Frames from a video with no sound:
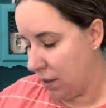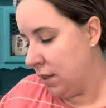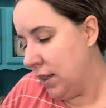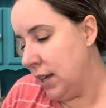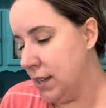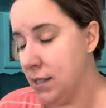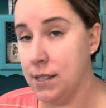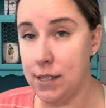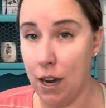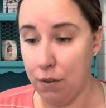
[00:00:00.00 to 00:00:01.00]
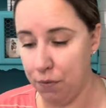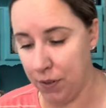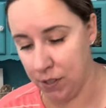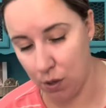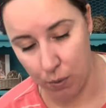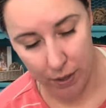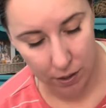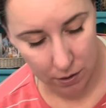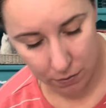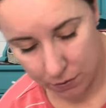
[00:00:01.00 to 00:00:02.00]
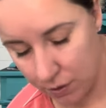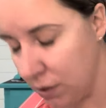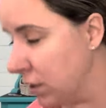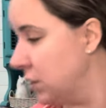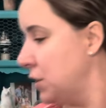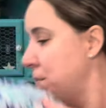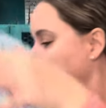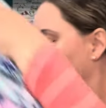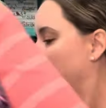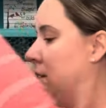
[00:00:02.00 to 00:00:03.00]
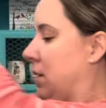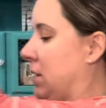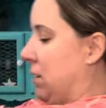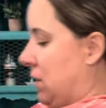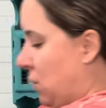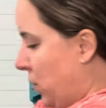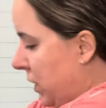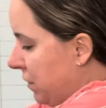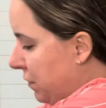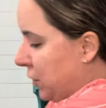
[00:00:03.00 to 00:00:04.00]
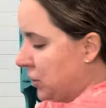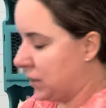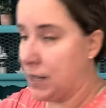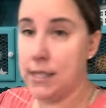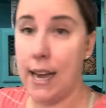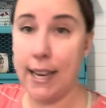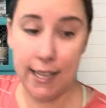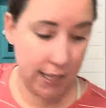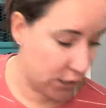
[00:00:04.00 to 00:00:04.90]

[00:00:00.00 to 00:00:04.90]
this stuff is going to be one of the first things I get